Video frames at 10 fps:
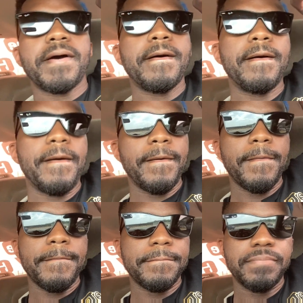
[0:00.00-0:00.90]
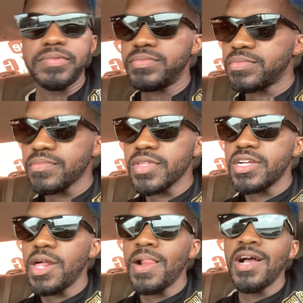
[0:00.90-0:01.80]
Um,
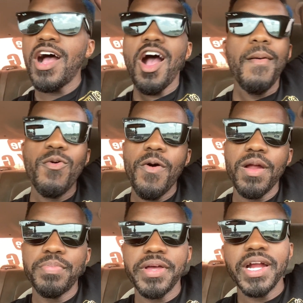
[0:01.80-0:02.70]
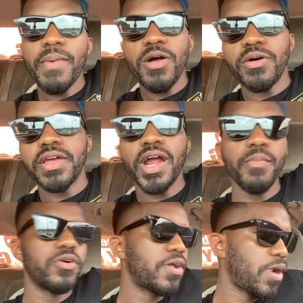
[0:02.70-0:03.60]
I don't even want to put everybody on
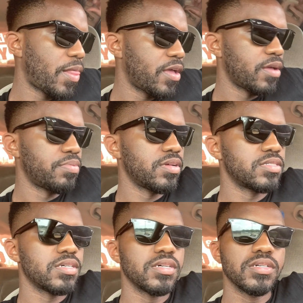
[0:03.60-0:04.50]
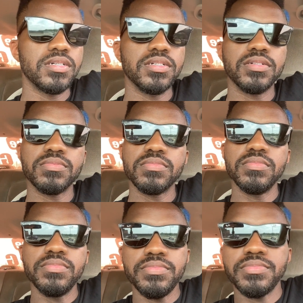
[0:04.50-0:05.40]
camera. And plus, uh,
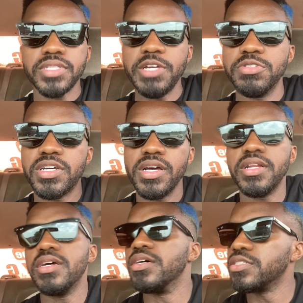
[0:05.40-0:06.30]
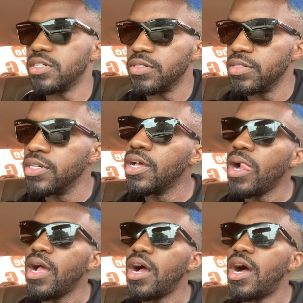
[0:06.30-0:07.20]
he was cutting hair, so
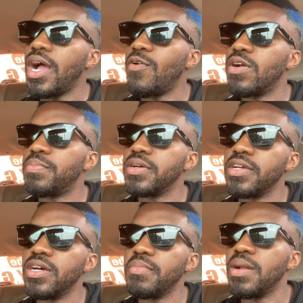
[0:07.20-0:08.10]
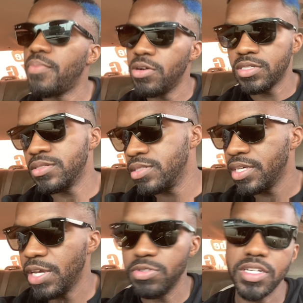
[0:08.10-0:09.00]
I didn't want to put him and the person
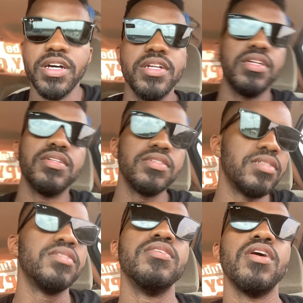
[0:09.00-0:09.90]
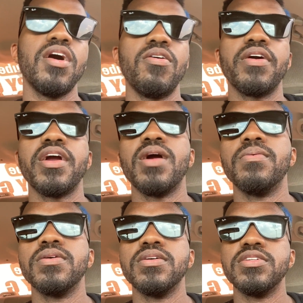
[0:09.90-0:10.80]
he was cutting on camera
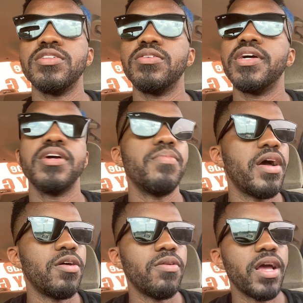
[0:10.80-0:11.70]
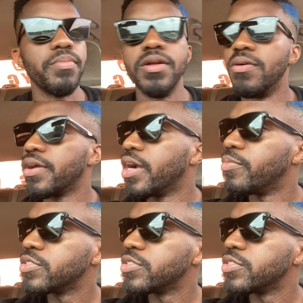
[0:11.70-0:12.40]
because, you know, everybody don't like being on camera.